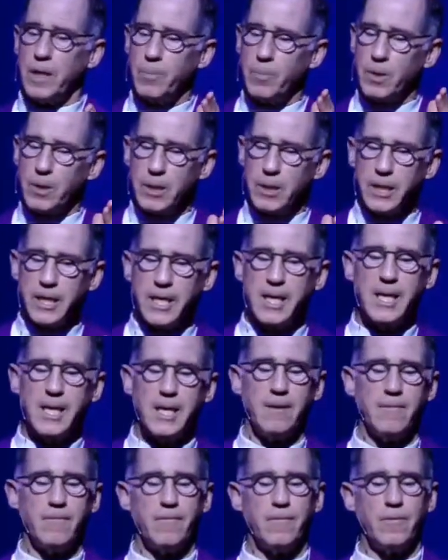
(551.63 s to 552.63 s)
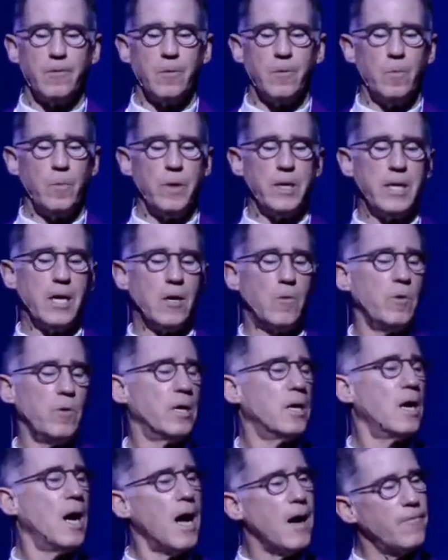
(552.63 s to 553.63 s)
we believe we
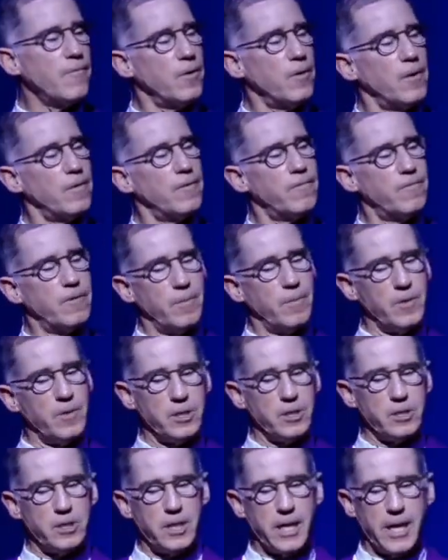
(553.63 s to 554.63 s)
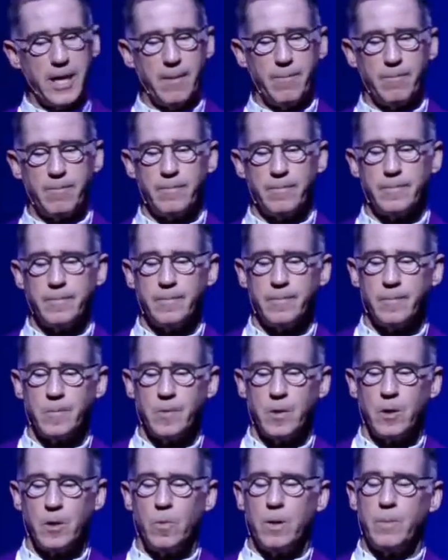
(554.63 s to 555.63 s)
can recover from the shame.
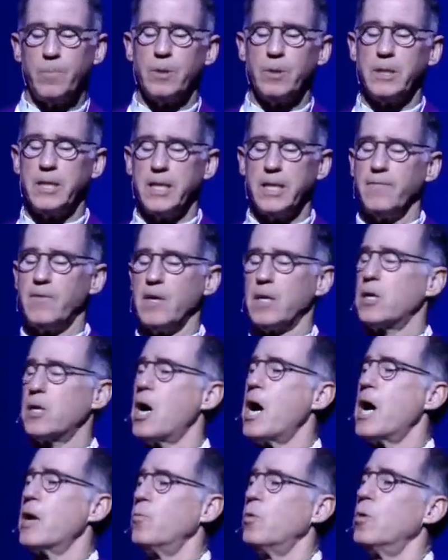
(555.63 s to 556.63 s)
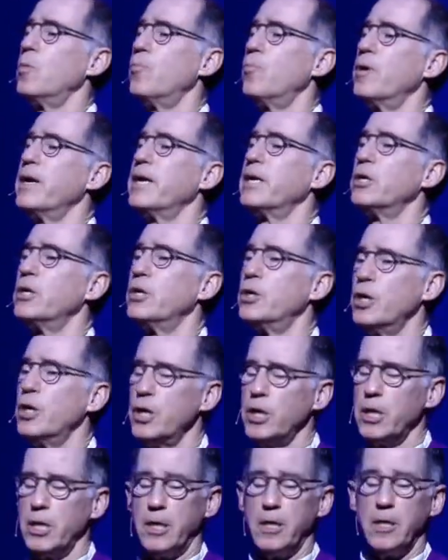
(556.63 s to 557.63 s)
We believe that God will bring
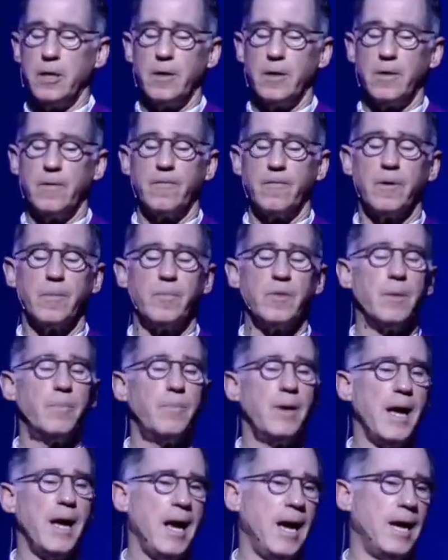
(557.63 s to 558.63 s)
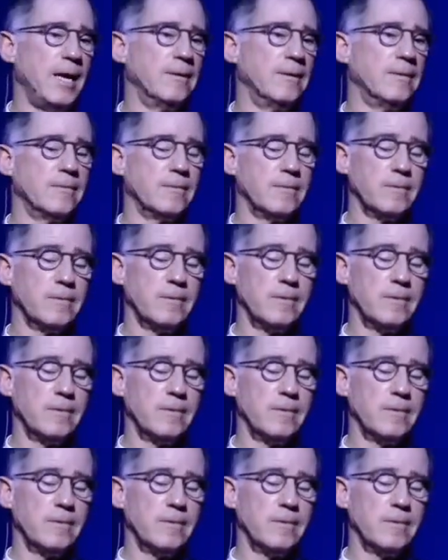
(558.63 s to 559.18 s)
good from the pain.